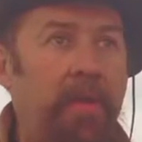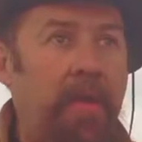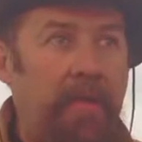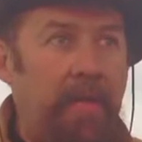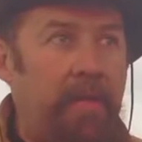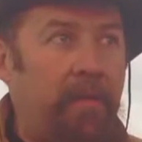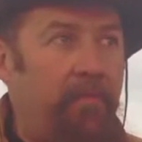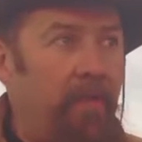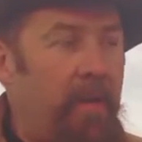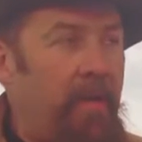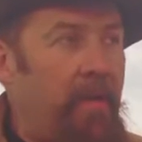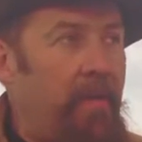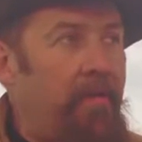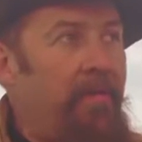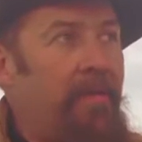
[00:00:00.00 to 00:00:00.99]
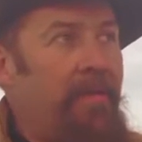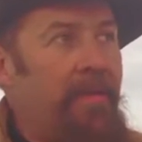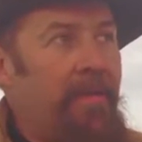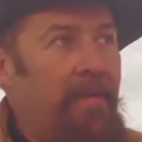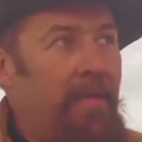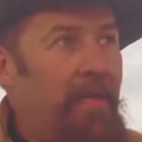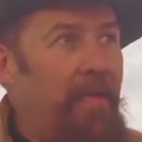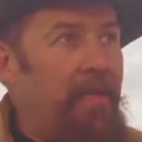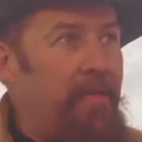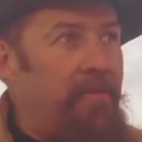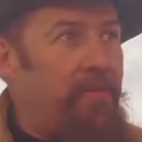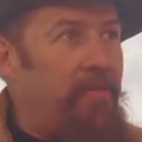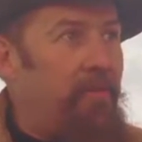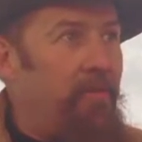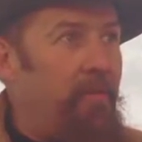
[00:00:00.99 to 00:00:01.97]
I got invited
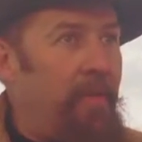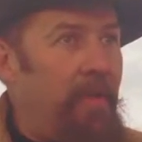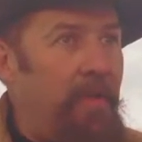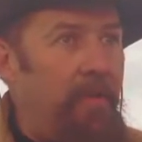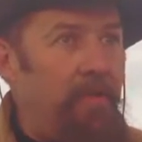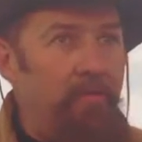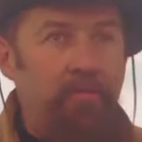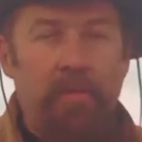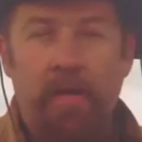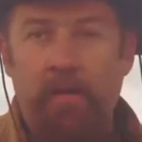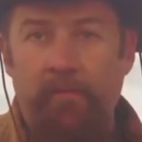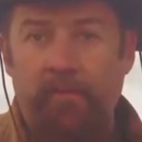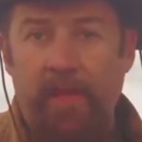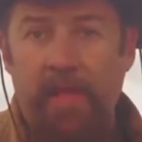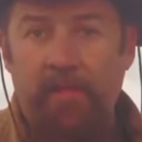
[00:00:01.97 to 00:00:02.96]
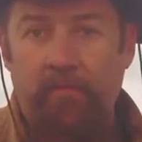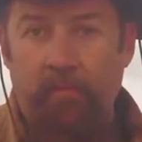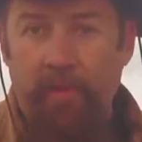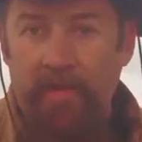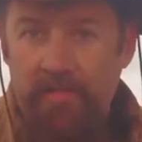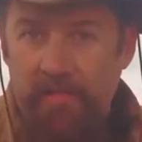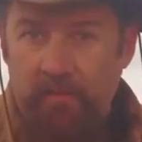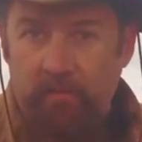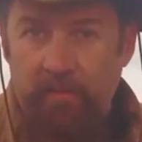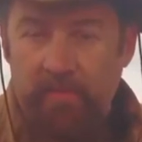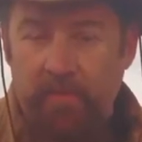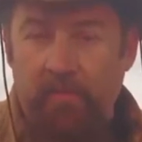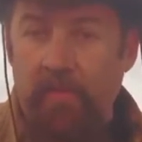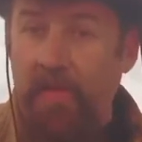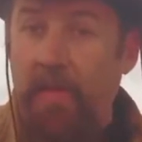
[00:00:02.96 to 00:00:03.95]
to the Yukon Flats region, which
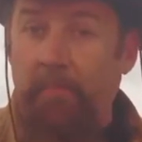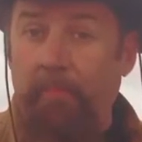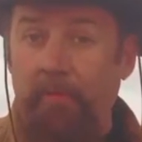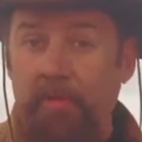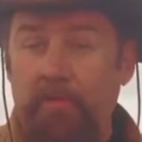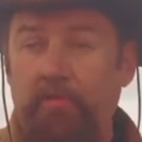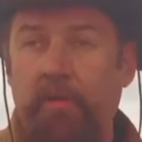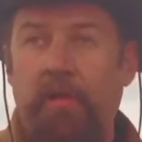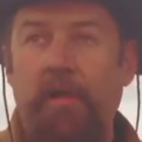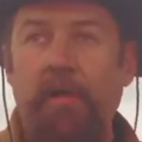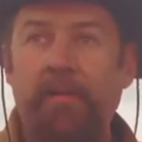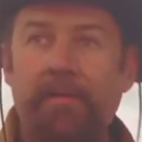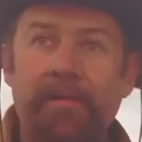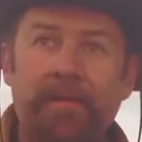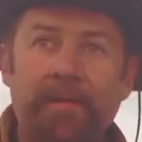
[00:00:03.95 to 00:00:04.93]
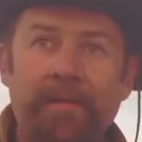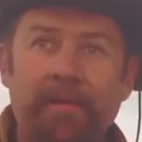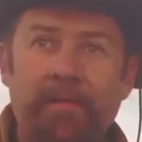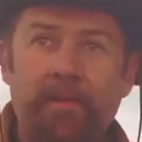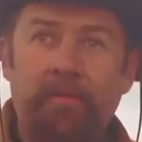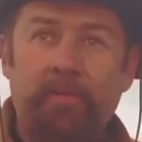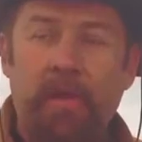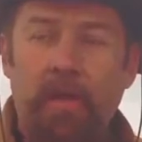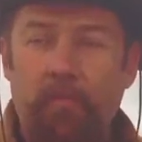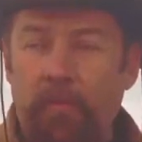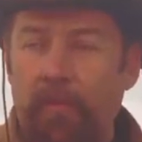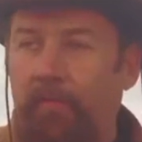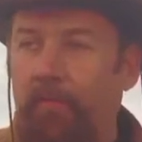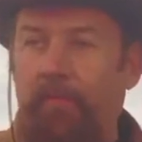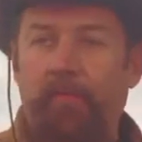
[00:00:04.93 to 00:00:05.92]
is the upper Yukon. The Yukon
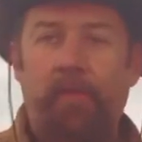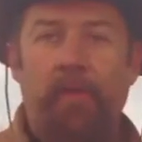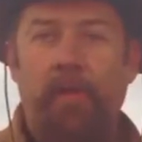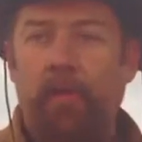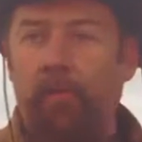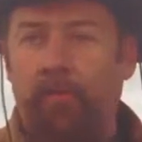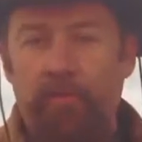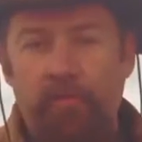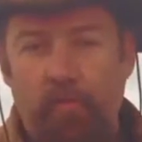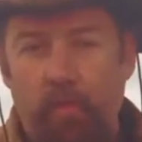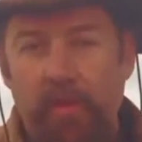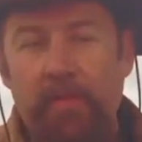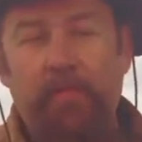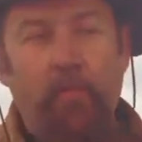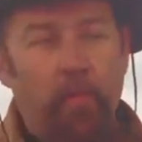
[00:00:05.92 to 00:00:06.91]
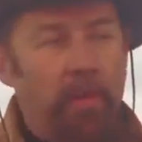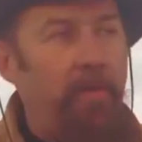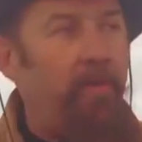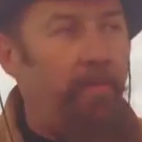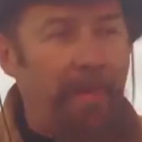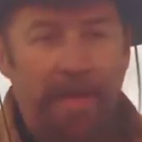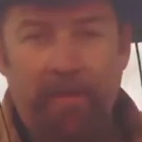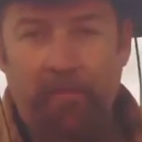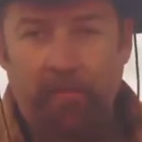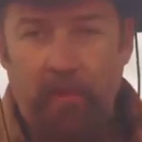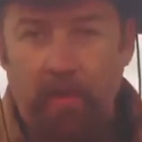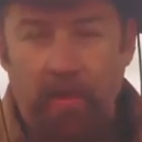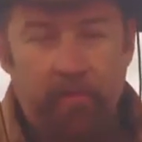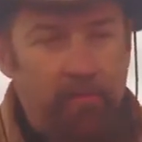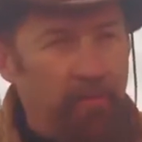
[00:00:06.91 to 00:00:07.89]
River's over 2,400 miles
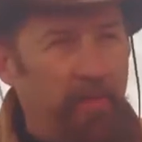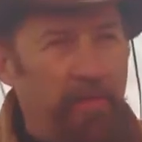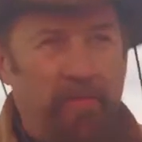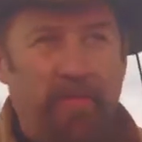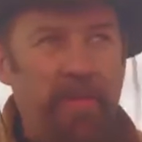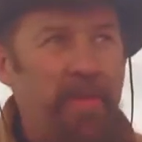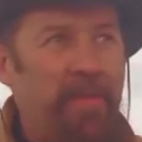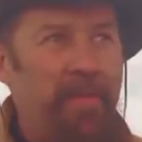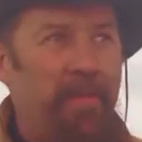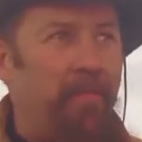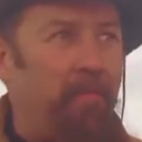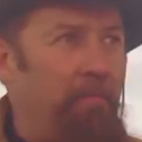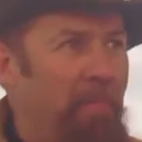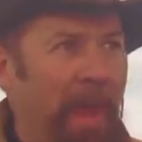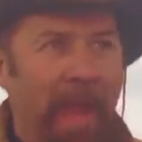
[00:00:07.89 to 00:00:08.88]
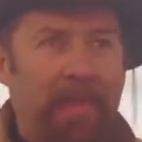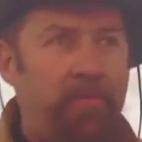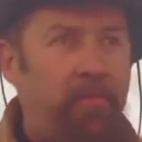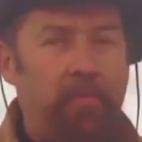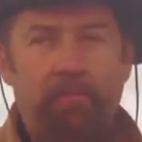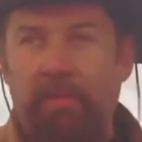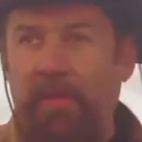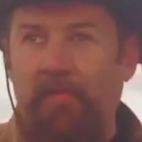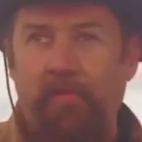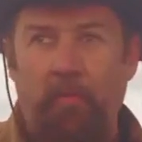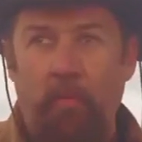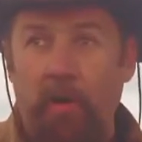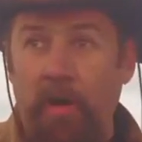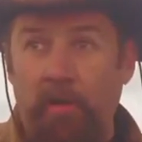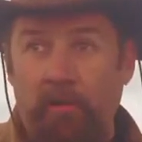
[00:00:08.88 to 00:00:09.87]
long, so it's this massive piece of
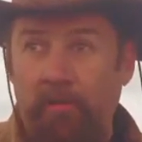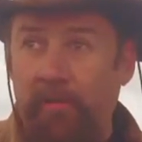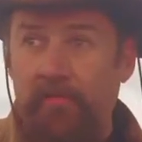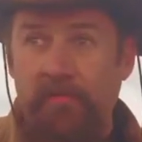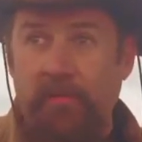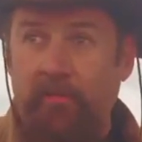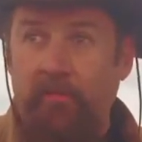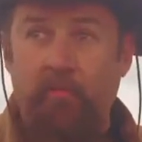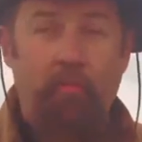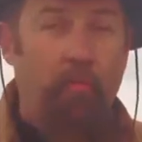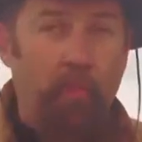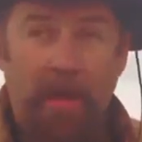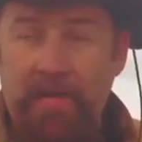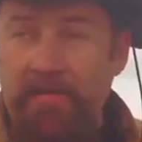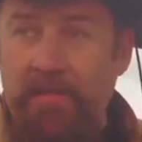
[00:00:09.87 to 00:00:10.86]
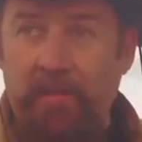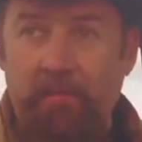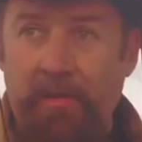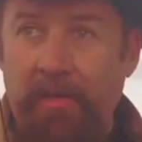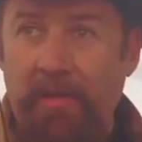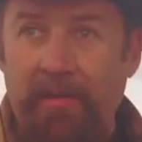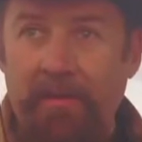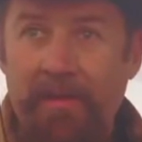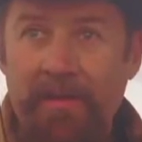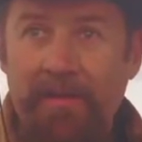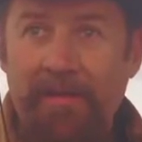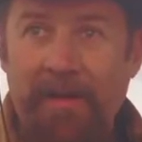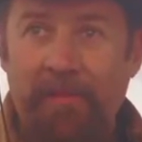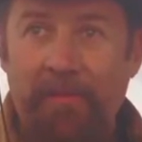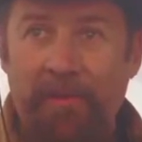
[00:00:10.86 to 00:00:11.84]
water that's just crazy big.
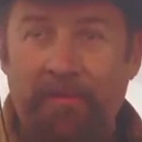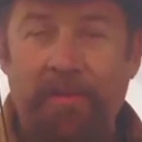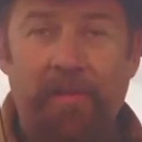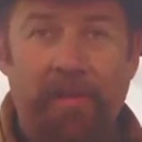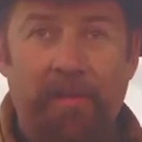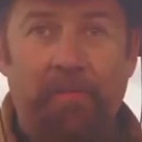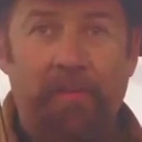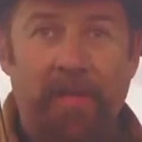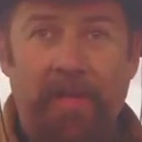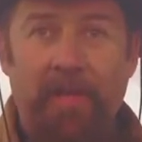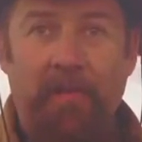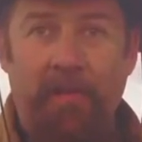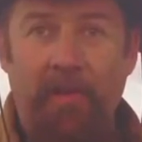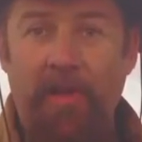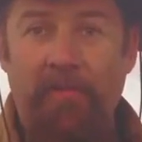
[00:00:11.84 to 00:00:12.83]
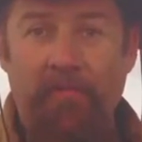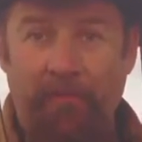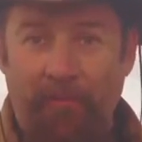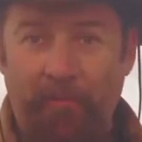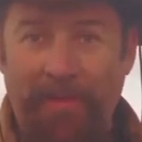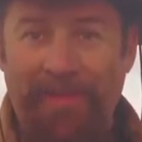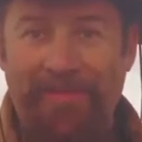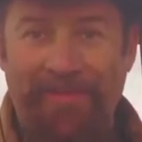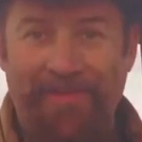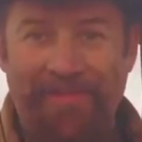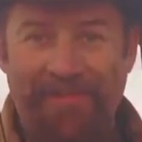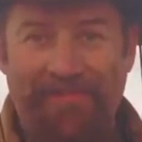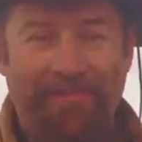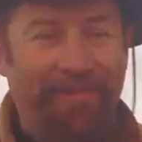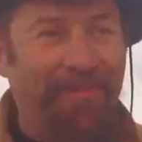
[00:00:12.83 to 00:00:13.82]
I mean, you can literally get lost for weeks on
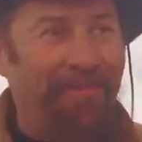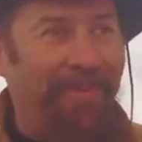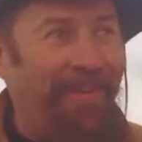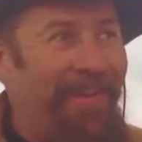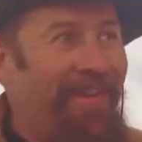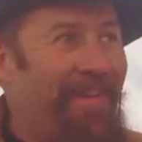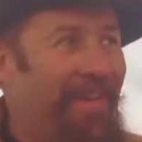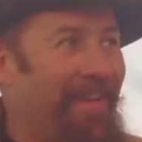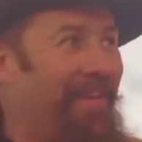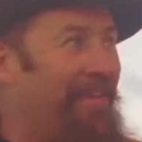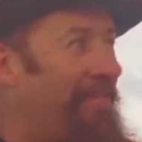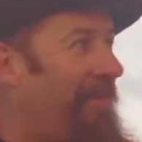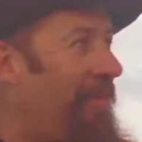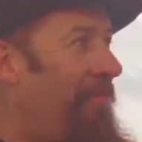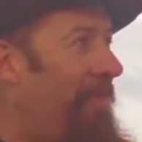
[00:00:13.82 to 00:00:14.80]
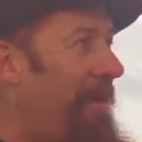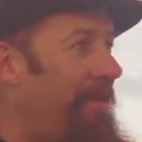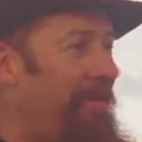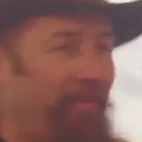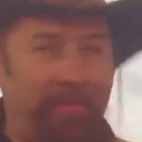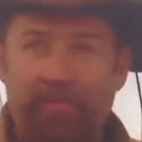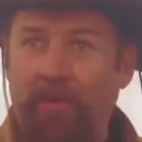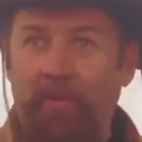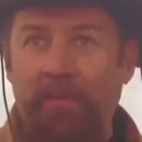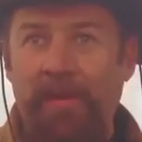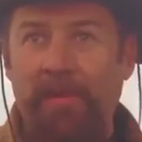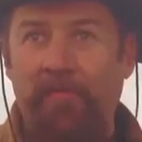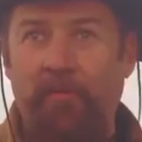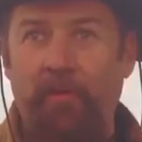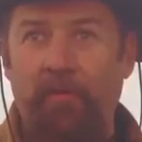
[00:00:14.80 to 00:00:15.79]
this river. It is so big. There's so
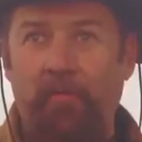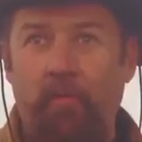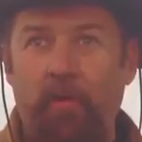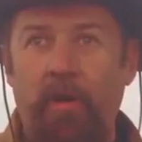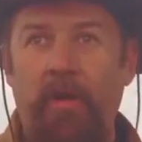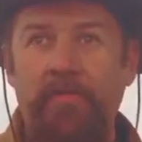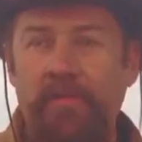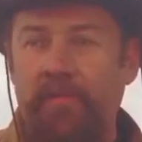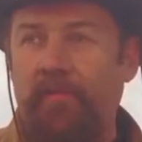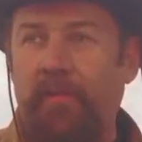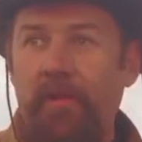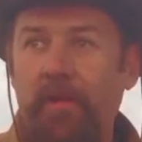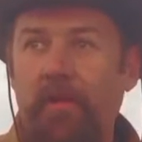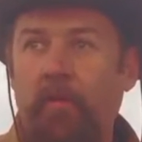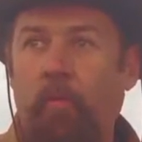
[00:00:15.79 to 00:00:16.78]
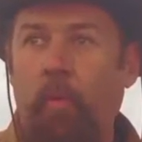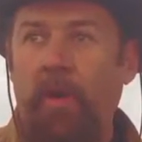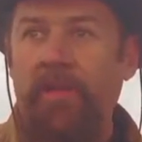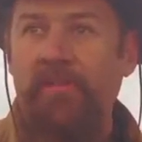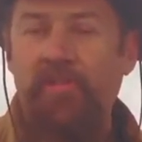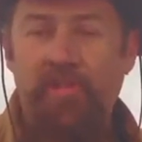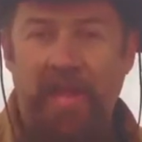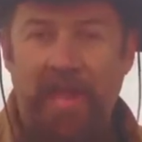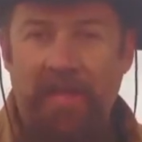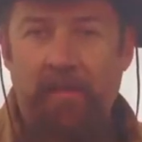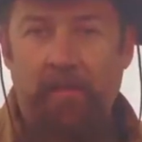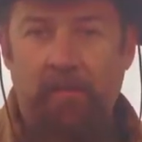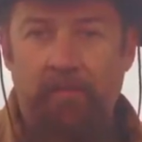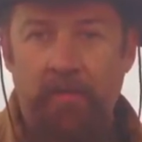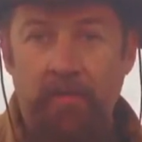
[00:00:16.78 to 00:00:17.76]
many turns. We're on just one
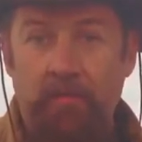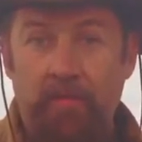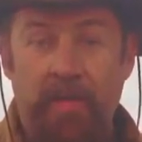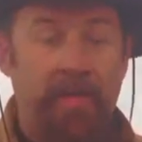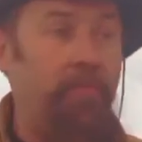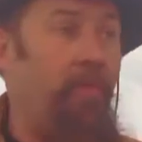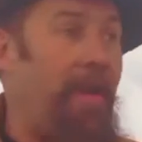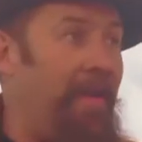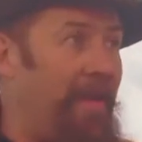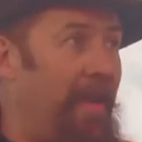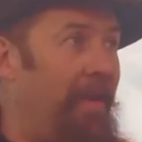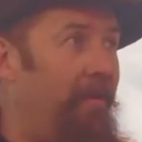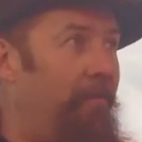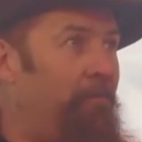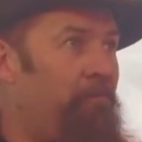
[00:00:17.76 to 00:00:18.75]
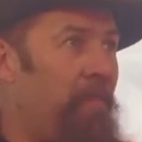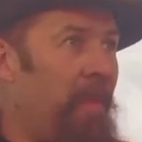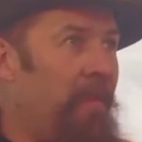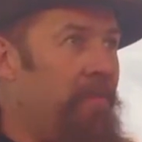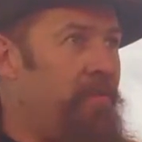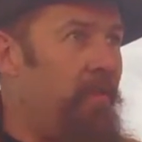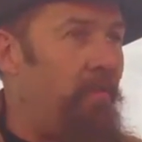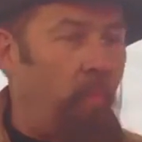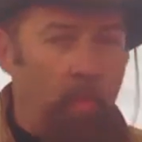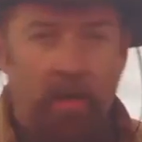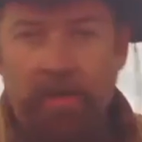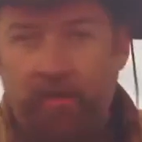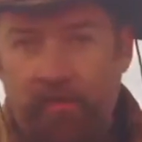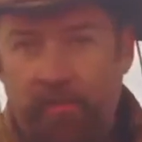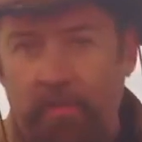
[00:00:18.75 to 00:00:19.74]
channel of the Yukon right now. Just
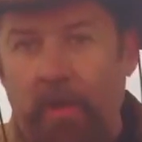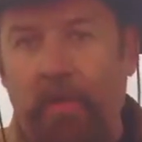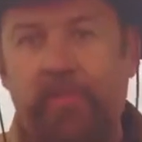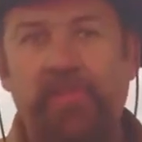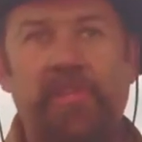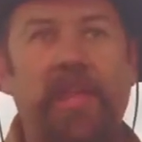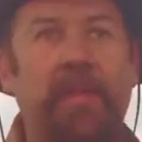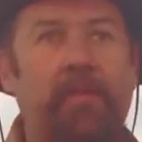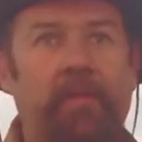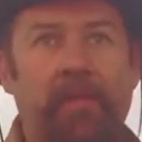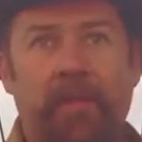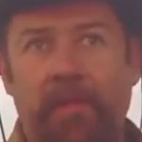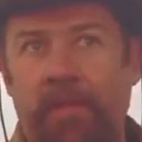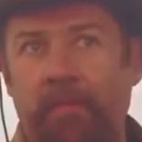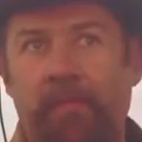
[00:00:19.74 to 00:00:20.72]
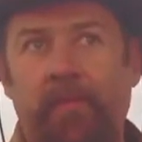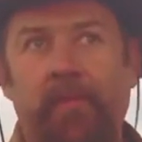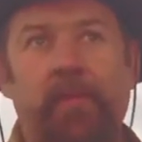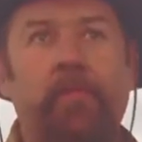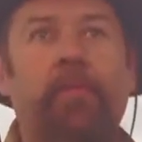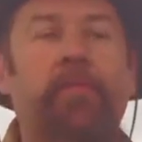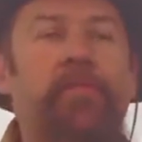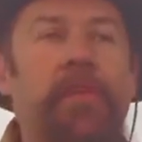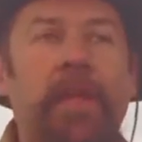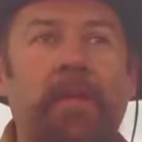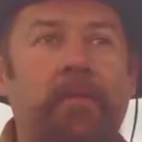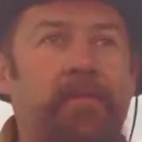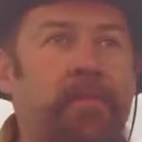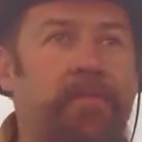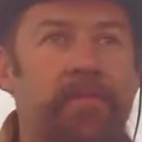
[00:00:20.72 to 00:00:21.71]
one small channel that comes on the North
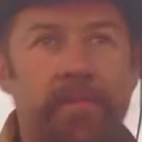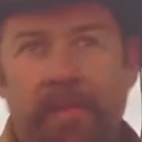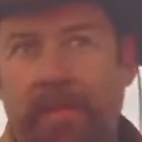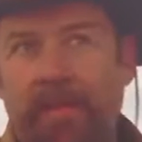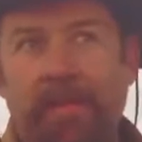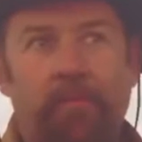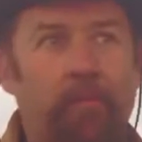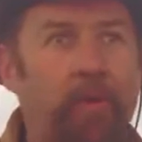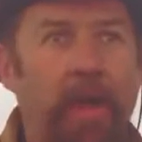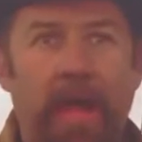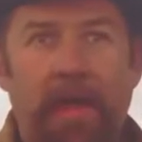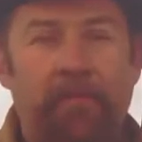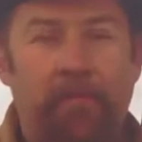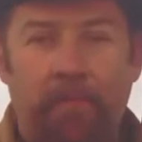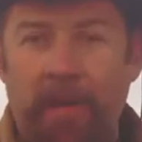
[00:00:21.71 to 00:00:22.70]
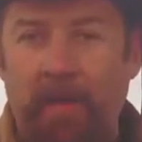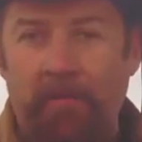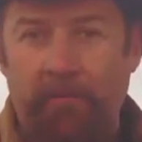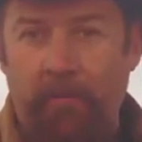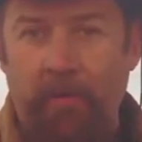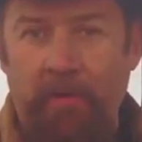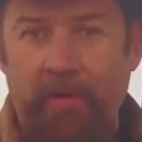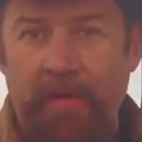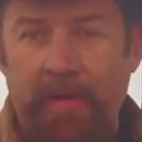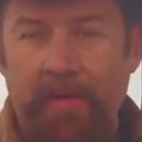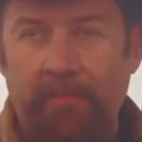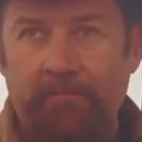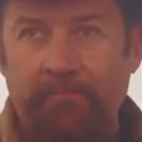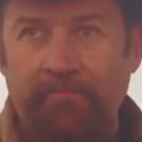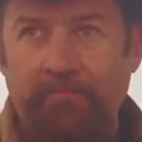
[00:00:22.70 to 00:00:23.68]
Channel. We're a half a mile from our camp.